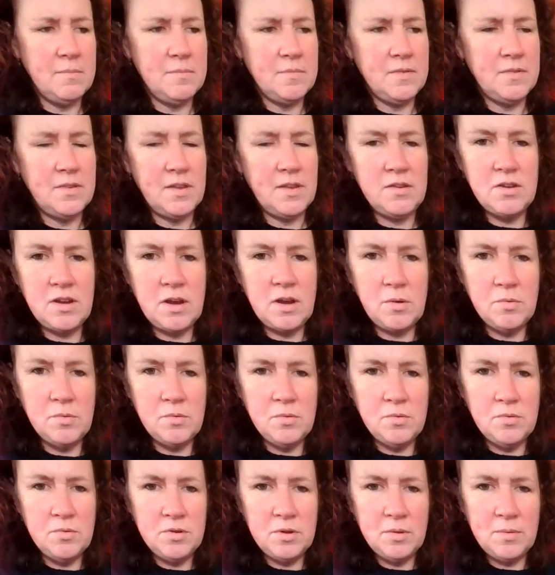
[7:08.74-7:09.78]
so you go
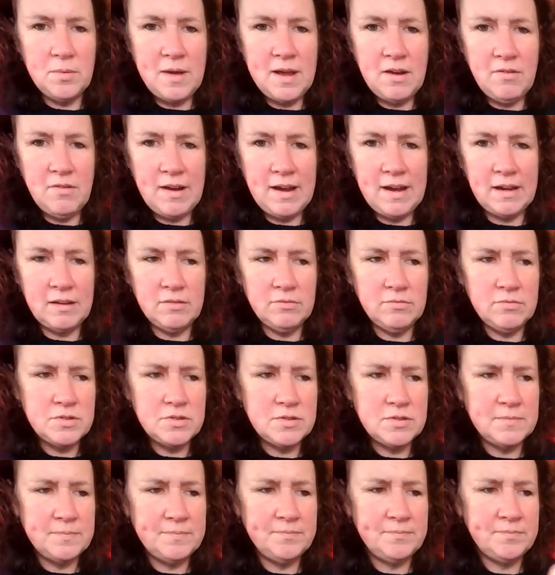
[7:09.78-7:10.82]
all the way around.
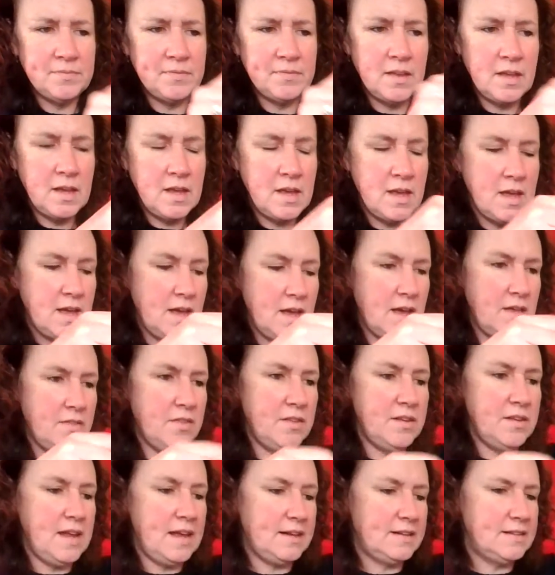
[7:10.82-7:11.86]

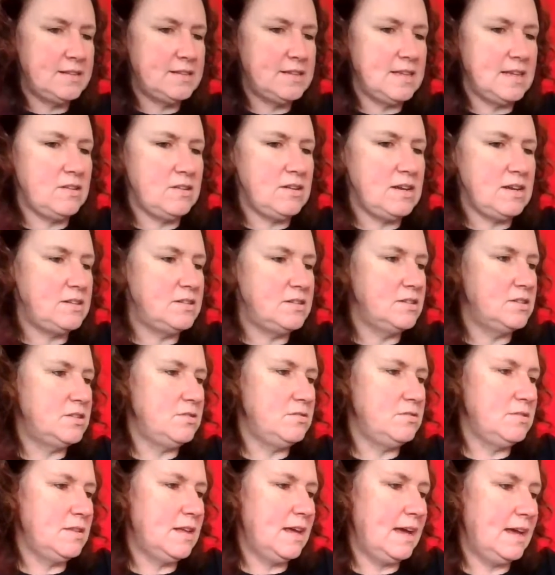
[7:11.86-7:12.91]
The next thing you need to
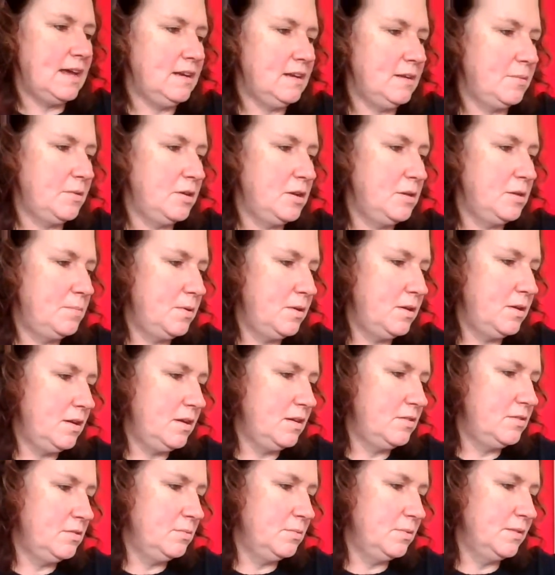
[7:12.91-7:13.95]
do then, I'm going to put her
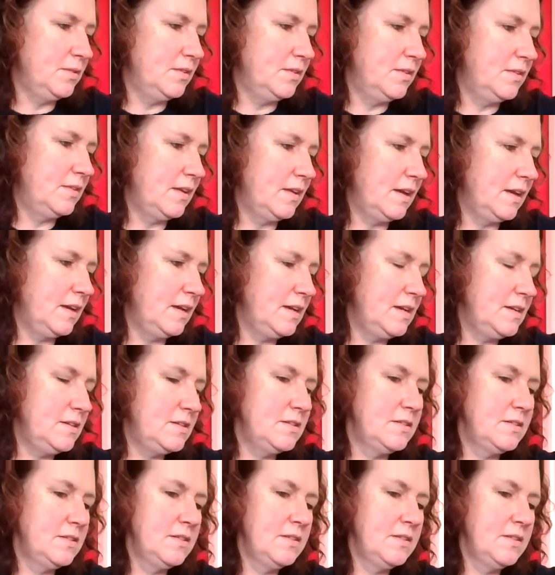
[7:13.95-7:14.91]
to one side,